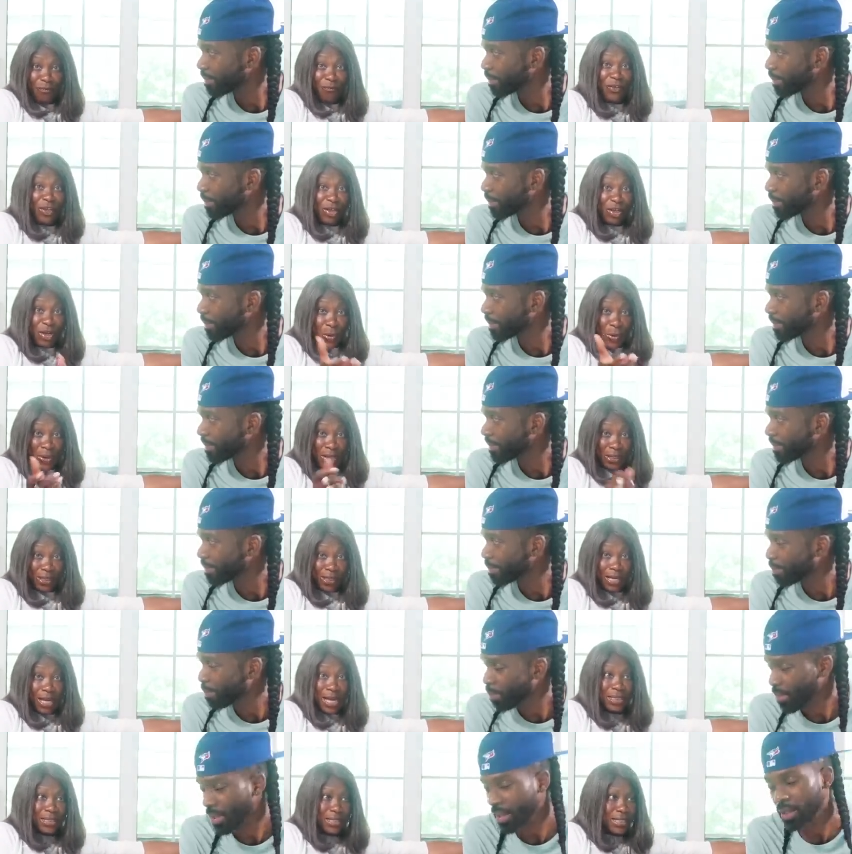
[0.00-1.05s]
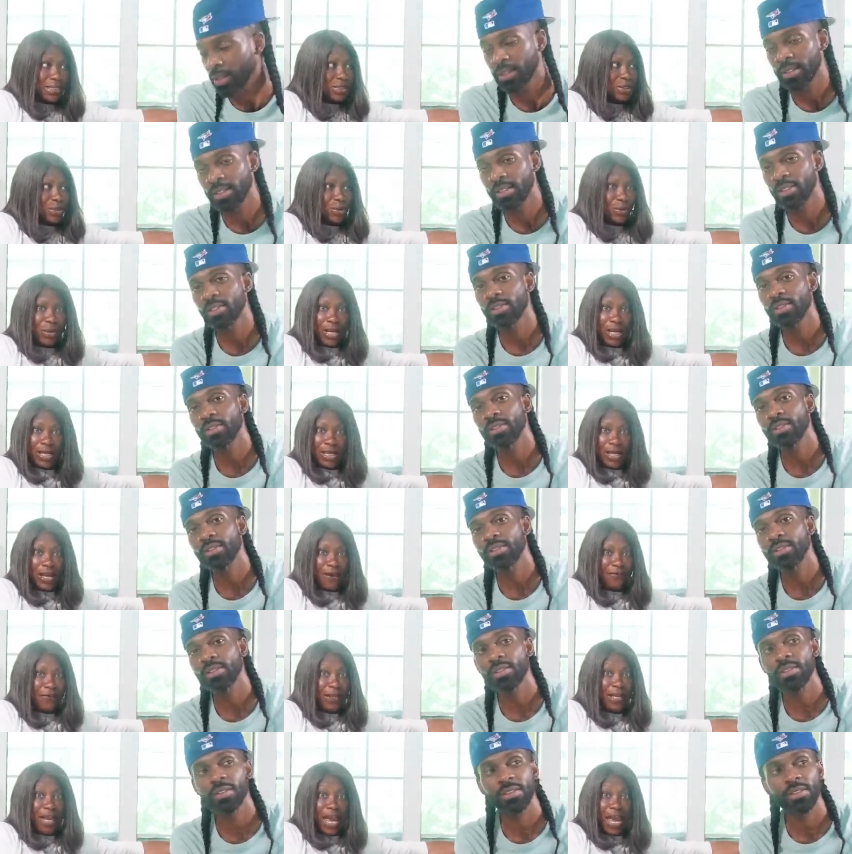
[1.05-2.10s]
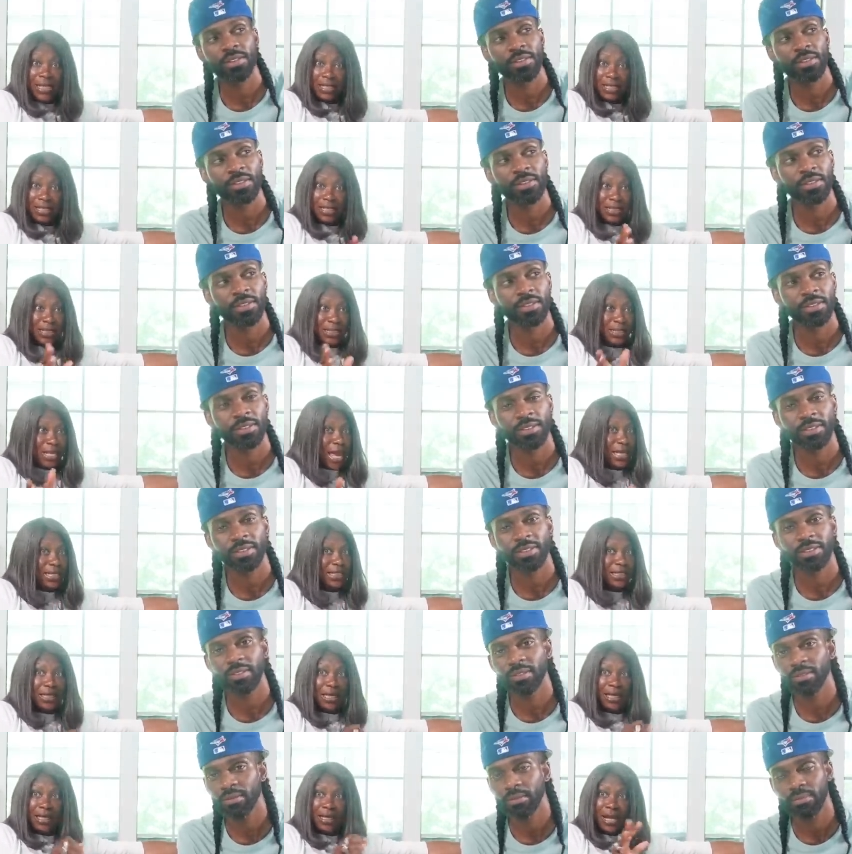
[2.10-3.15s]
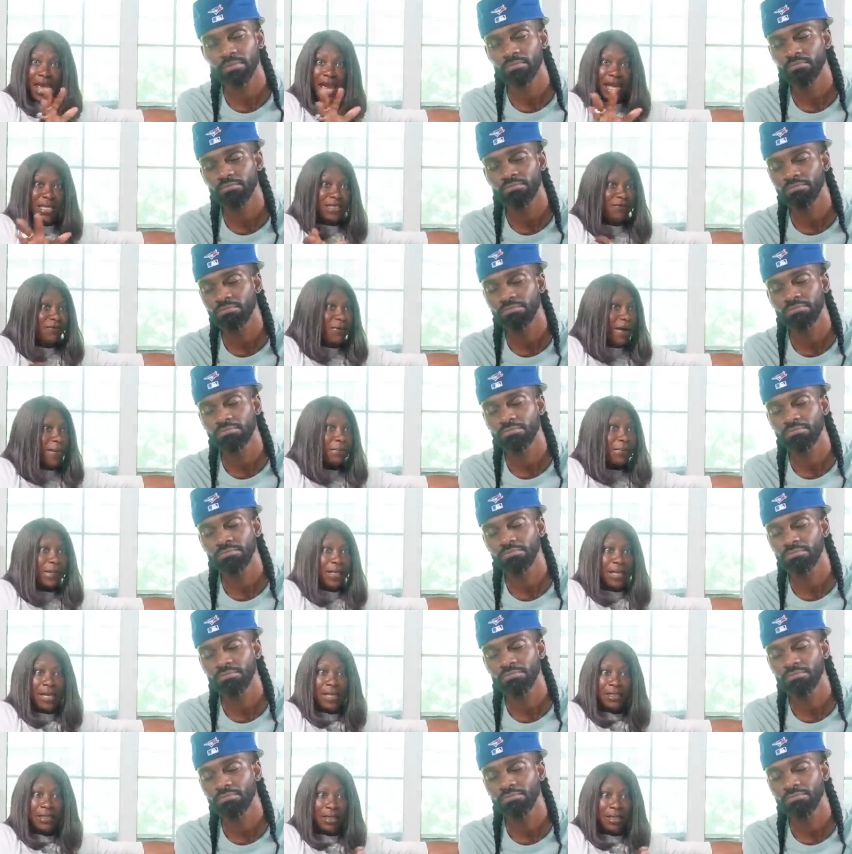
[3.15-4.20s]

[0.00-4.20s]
Speaker 1: videoing because he's good and he have a nice, nice kid, nice family, and